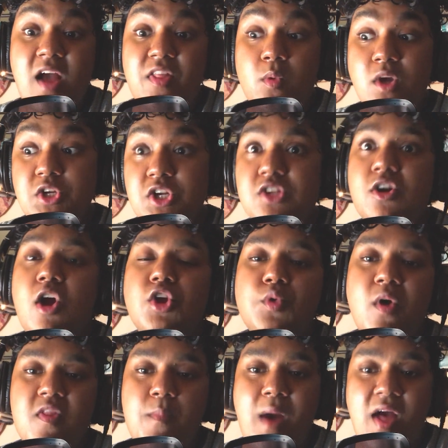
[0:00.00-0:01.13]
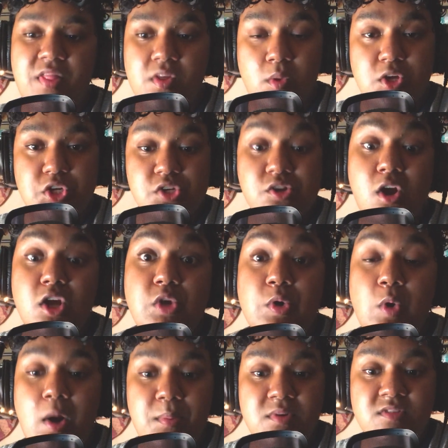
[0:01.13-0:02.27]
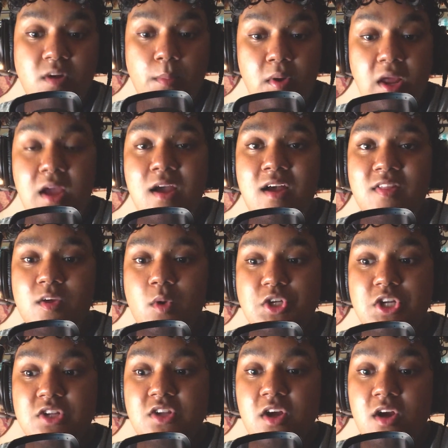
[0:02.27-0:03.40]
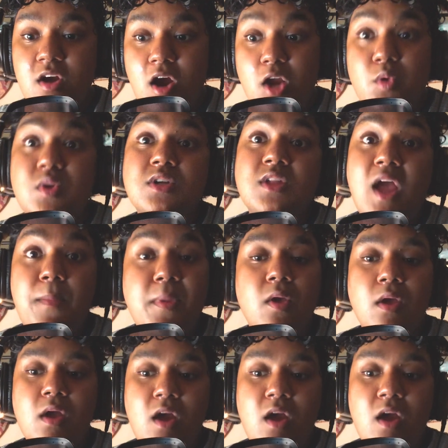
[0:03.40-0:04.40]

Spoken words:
The question is, are you on the path? The question is, are you a cooperative component? The question is, are you in alignment?